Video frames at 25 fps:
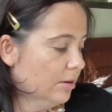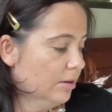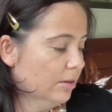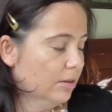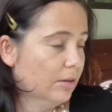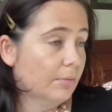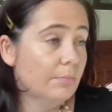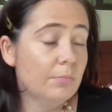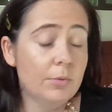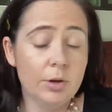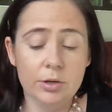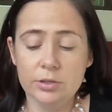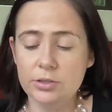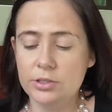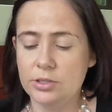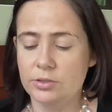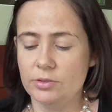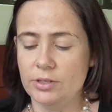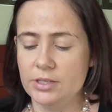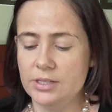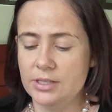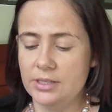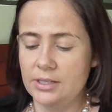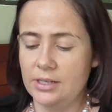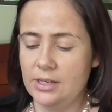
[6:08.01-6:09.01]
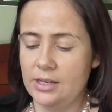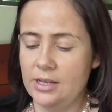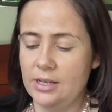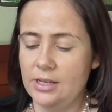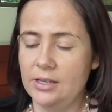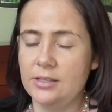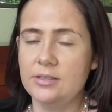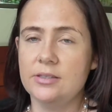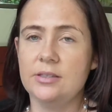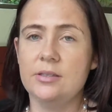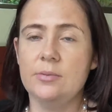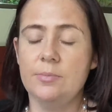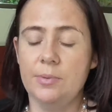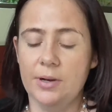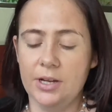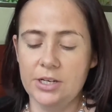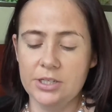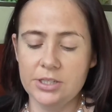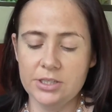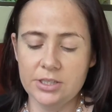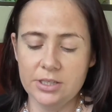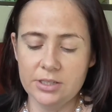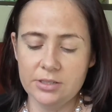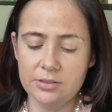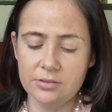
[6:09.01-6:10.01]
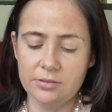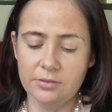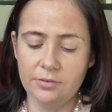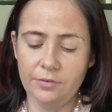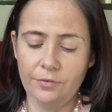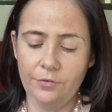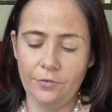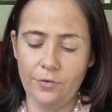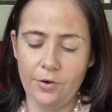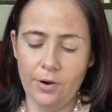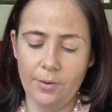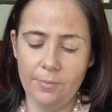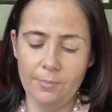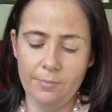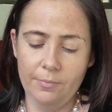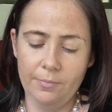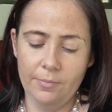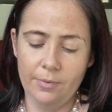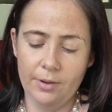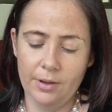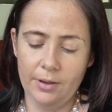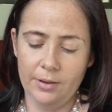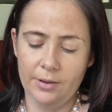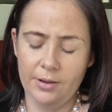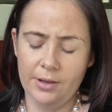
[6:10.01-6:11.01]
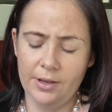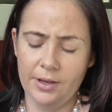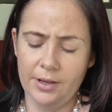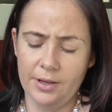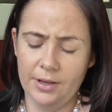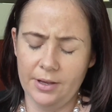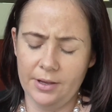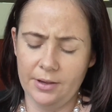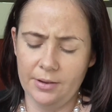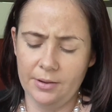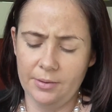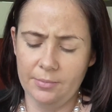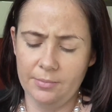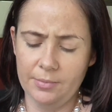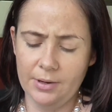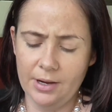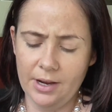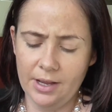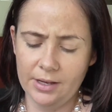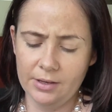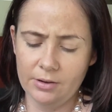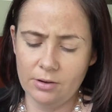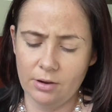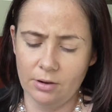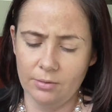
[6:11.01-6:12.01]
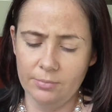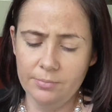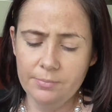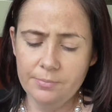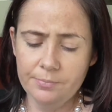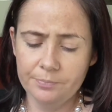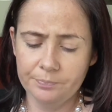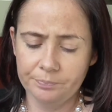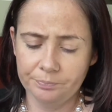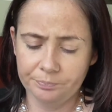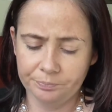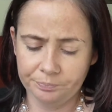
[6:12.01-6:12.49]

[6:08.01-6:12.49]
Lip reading: the most recently is the Blush Subtle from Lancôme.